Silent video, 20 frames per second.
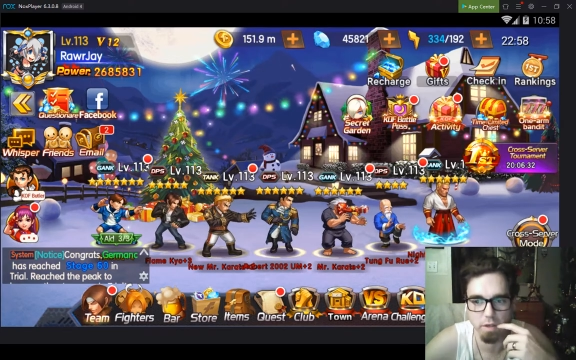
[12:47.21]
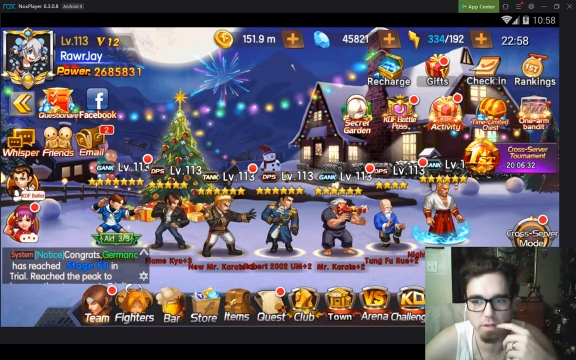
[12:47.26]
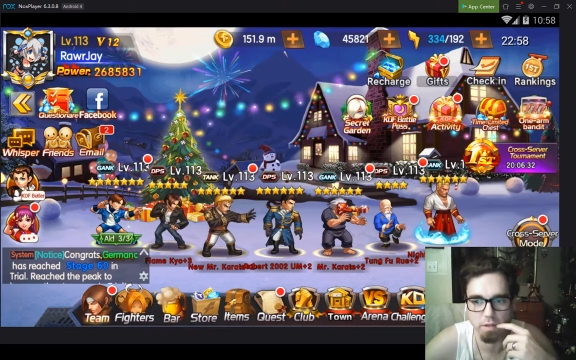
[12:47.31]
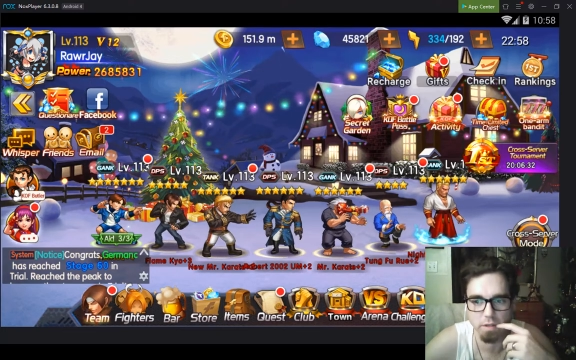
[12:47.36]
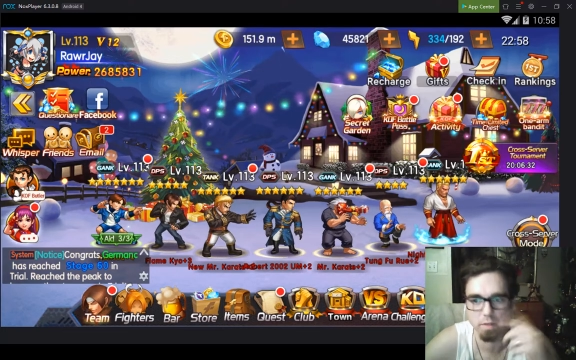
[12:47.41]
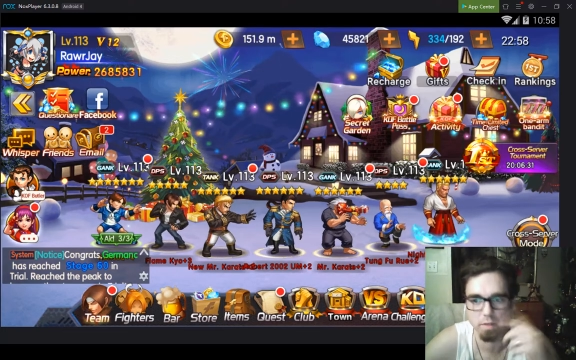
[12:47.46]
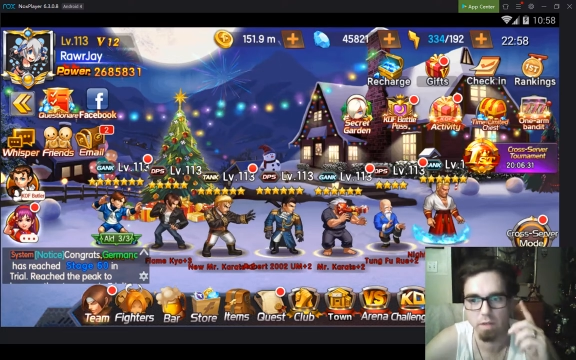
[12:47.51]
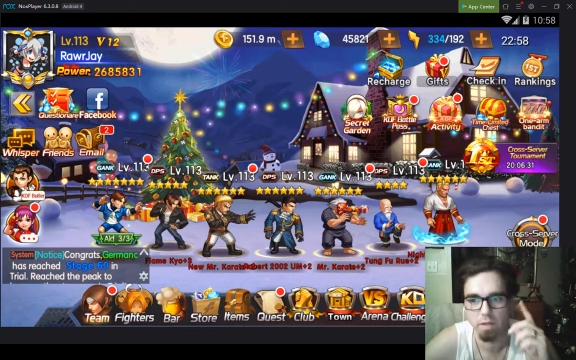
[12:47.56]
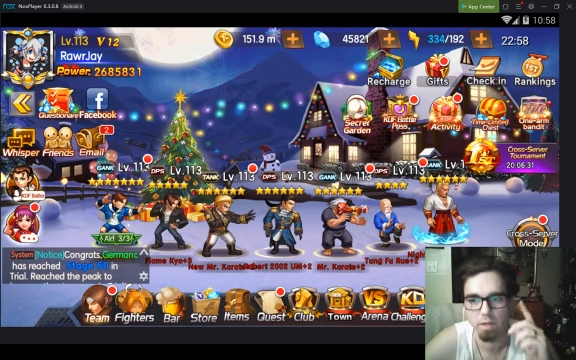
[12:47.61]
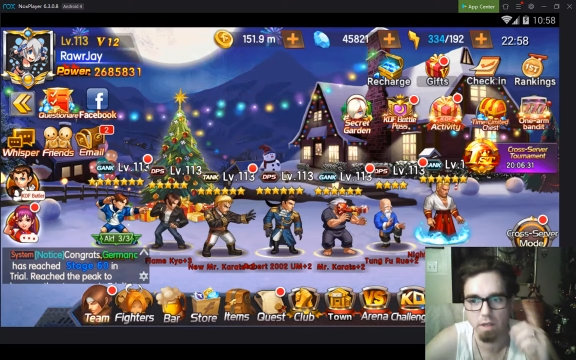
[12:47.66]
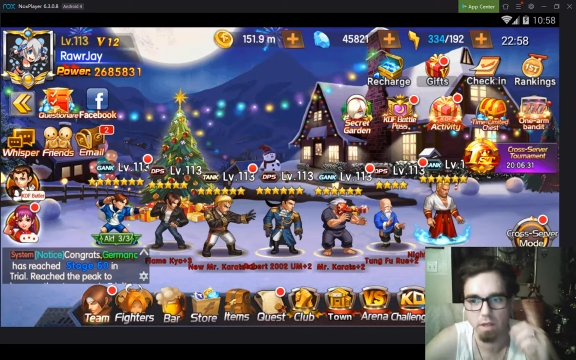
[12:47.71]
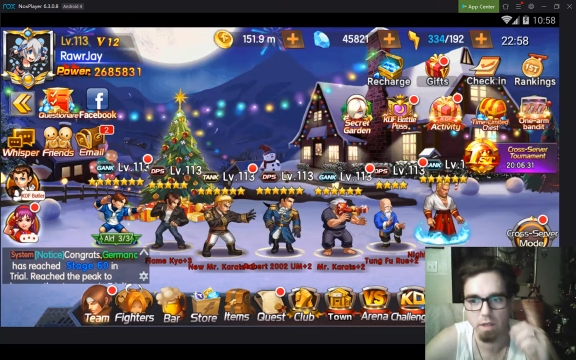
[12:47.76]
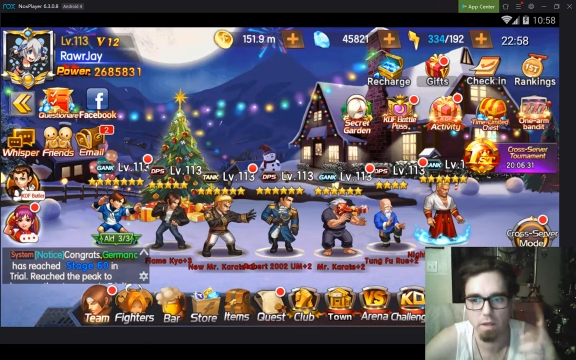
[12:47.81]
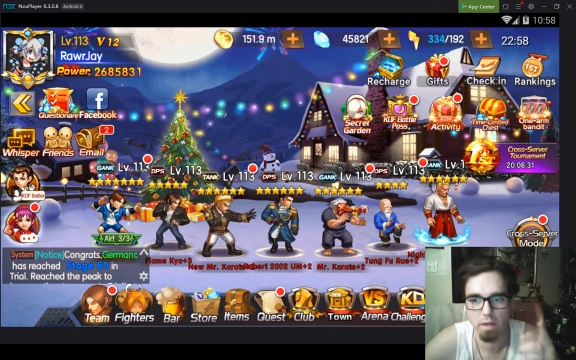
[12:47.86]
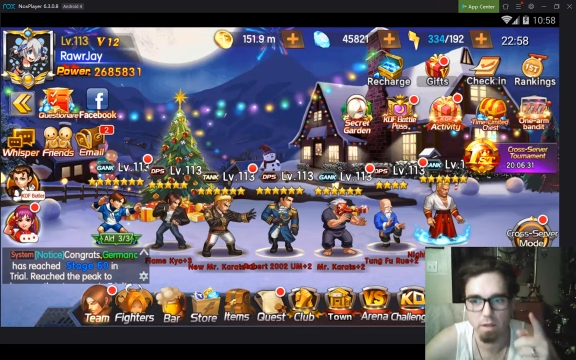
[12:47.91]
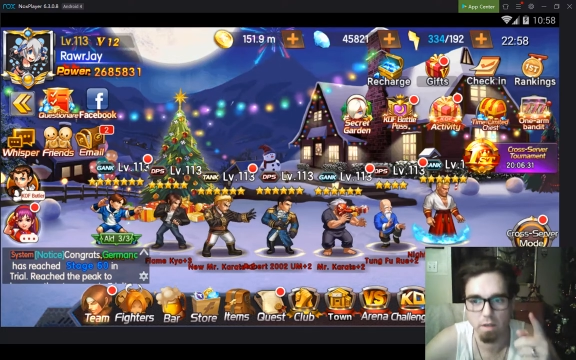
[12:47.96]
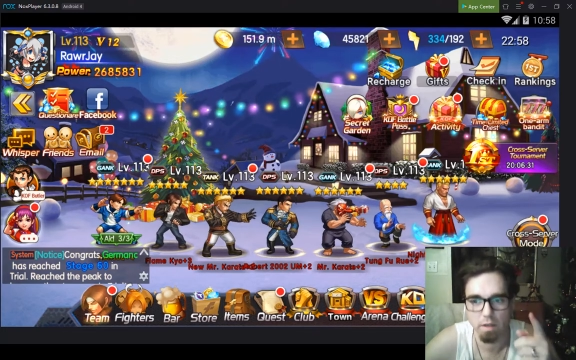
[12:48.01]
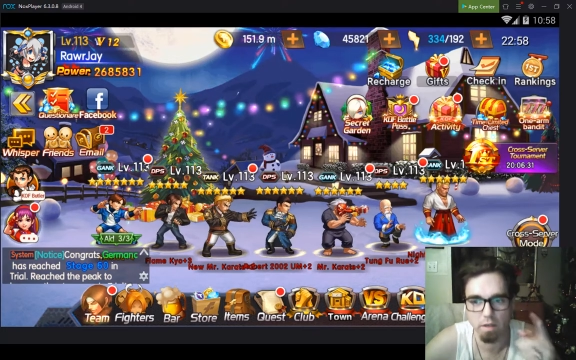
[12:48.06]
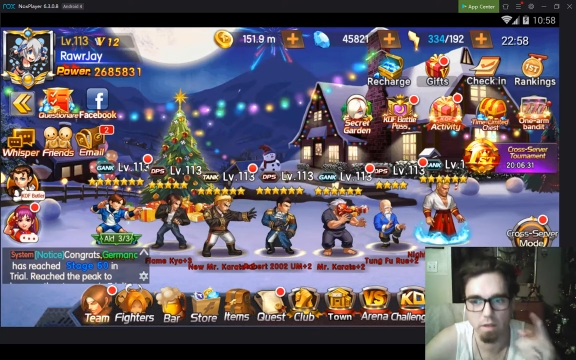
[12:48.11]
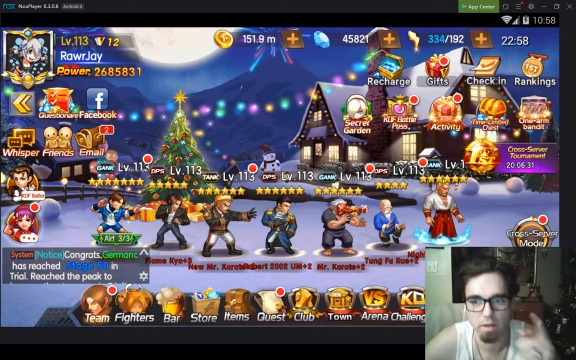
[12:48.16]
So,
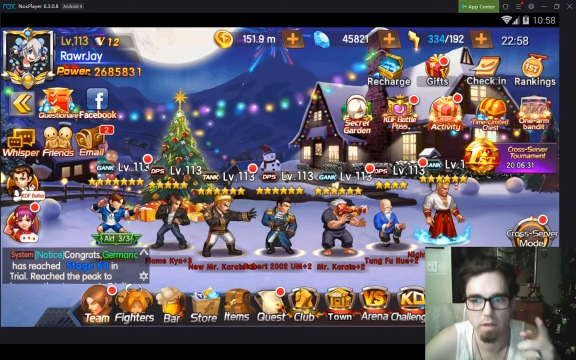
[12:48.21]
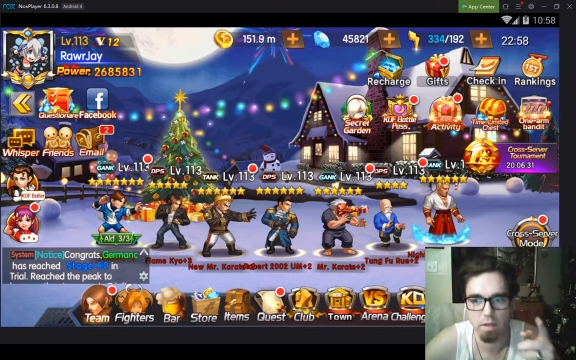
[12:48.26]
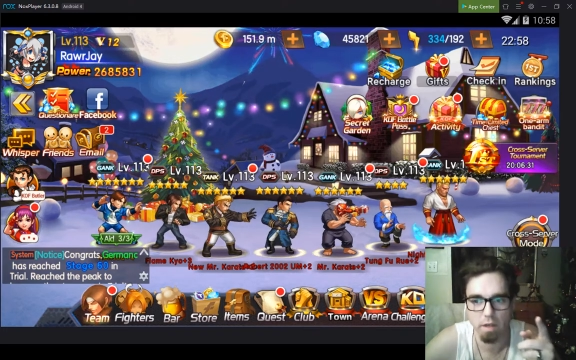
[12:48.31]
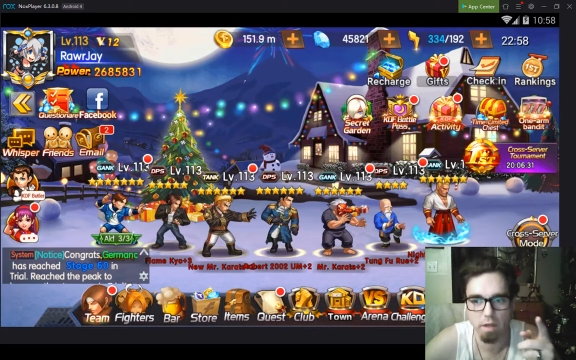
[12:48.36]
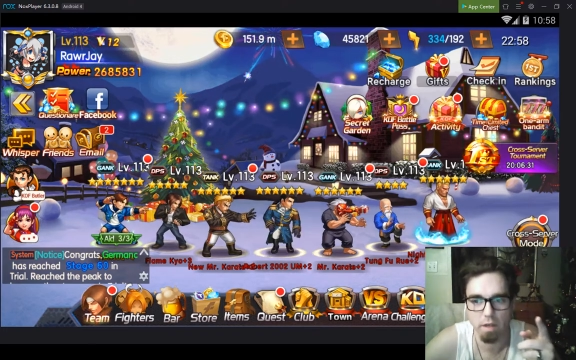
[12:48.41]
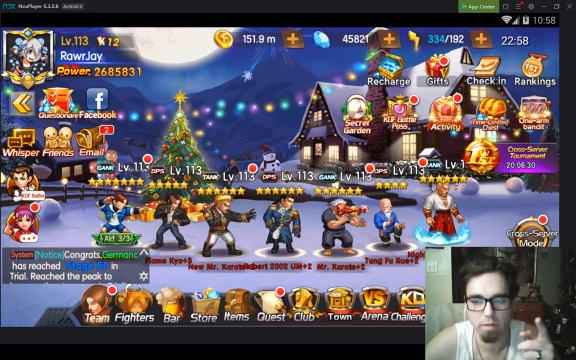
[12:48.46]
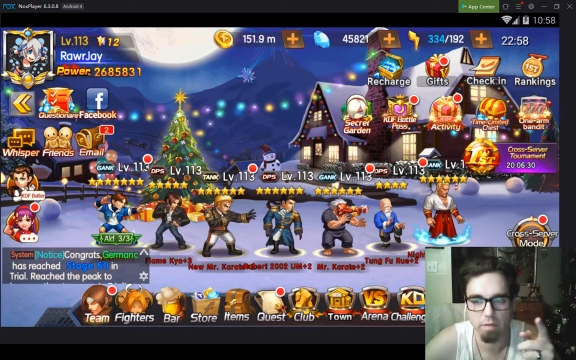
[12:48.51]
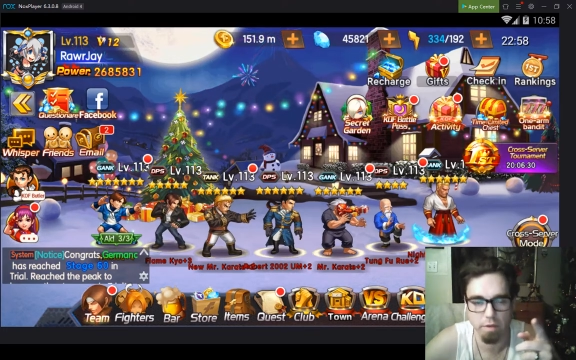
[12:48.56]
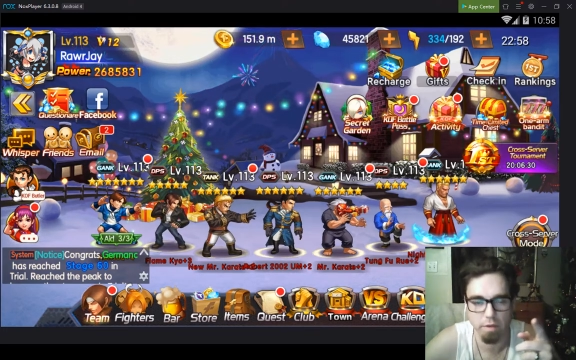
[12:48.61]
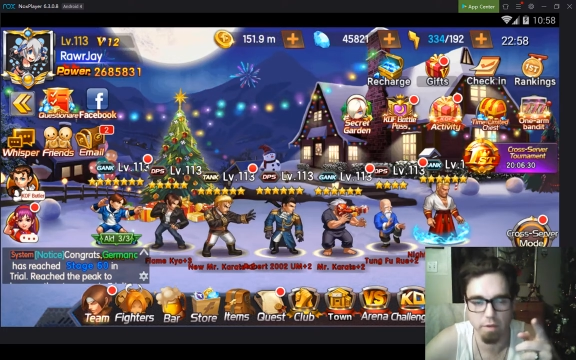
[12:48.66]
good luck if